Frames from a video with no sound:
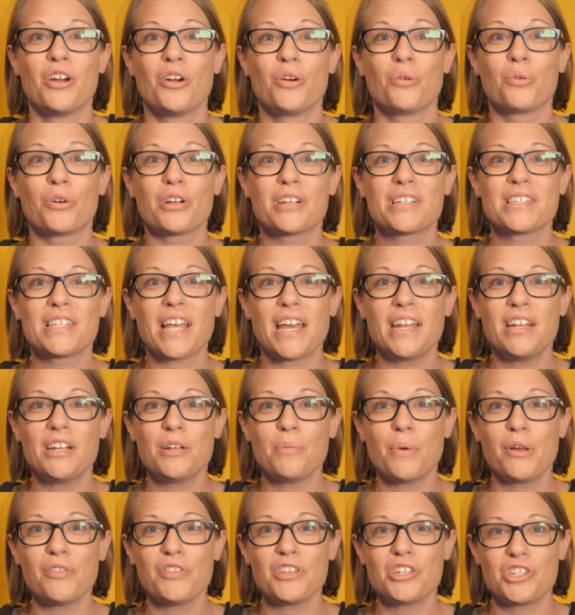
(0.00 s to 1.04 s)
We're excited
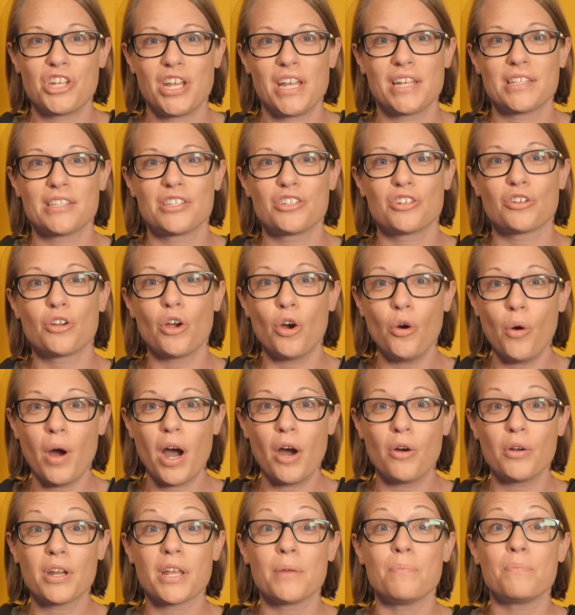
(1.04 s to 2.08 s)
about the chance to go
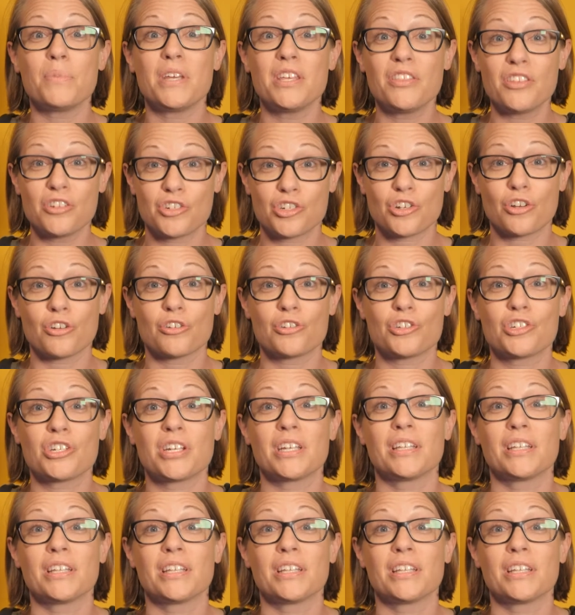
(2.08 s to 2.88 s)
out and be the church